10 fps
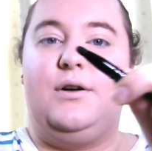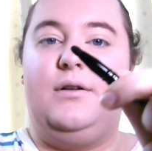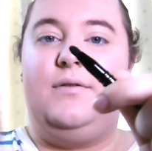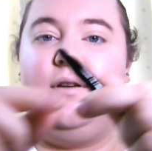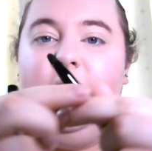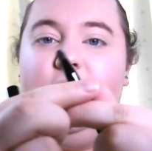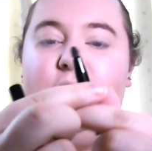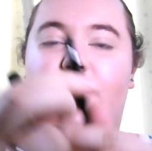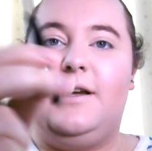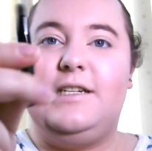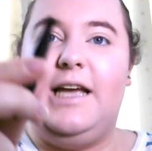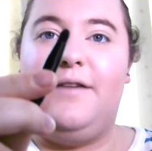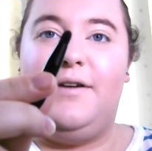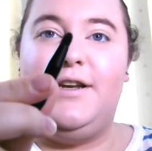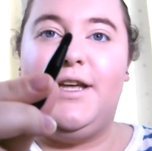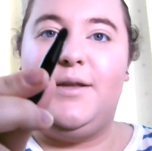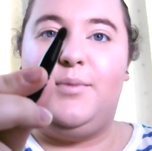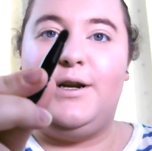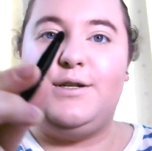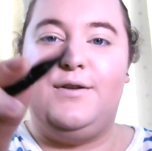off, you actually have another
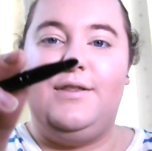brush